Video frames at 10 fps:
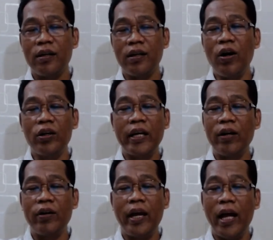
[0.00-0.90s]
God
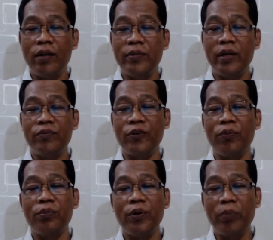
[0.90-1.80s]
cannot help them
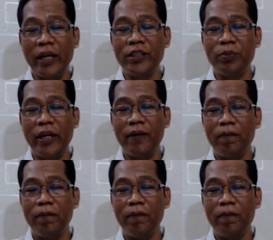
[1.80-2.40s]
from punishment.